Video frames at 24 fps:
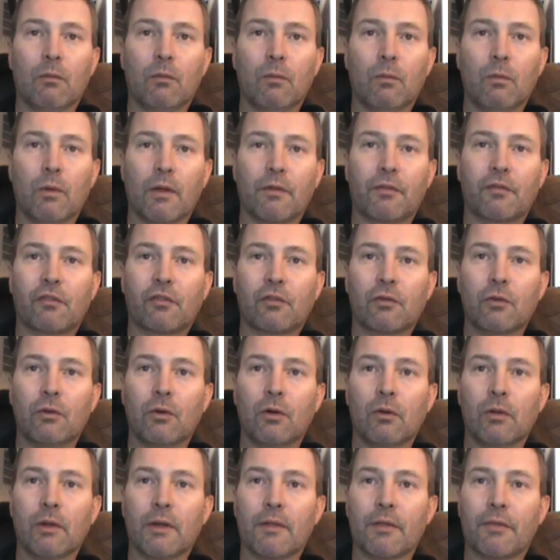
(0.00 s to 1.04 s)
with
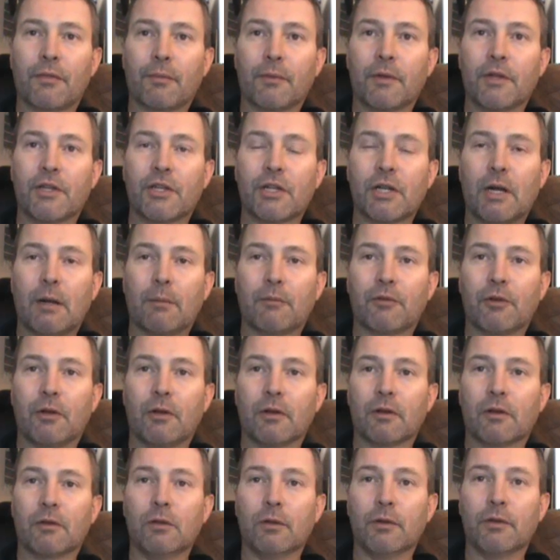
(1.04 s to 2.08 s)
school and three jobs,
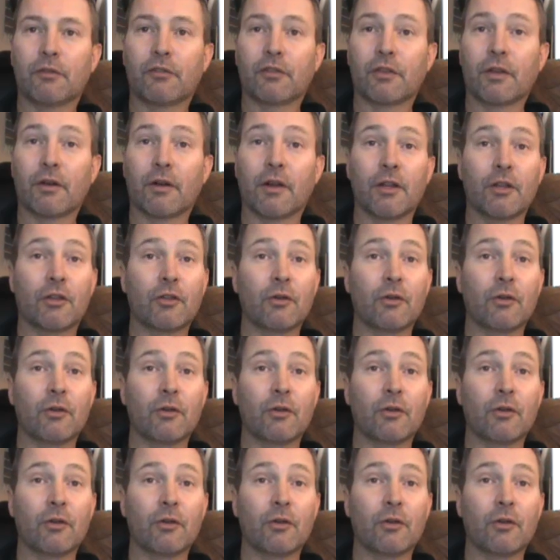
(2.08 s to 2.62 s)
all including security.